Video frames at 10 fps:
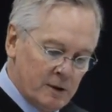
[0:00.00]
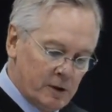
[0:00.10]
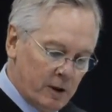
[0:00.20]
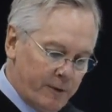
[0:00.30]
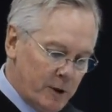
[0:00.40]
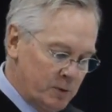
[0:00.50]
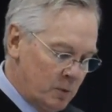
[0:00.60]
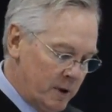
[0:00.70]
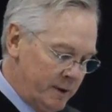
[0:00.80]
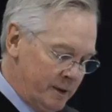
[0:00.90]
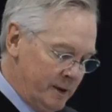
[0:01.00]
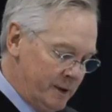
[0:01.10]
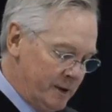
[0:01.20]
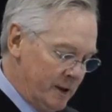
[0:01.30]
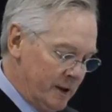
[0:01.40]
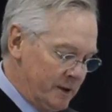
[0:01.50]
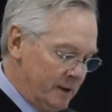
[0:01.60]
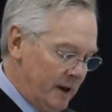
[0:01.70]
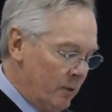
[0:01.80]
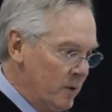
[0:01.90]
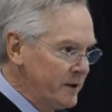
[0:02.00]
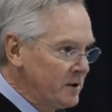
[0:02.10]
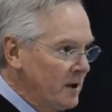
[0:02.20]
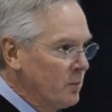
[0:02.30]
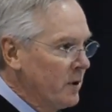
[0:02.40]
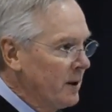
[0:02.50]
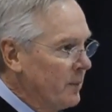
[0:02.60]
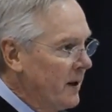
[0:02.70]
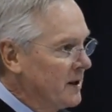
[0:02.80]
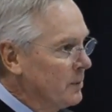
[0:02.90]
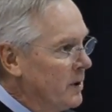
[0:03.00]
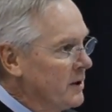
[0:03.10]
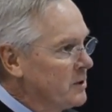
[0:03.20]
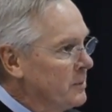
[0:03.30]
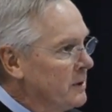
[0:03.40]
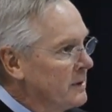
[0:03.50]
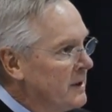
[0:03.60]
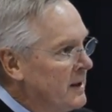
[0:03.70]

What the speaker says: So the first one is this. I wish someone at my commencement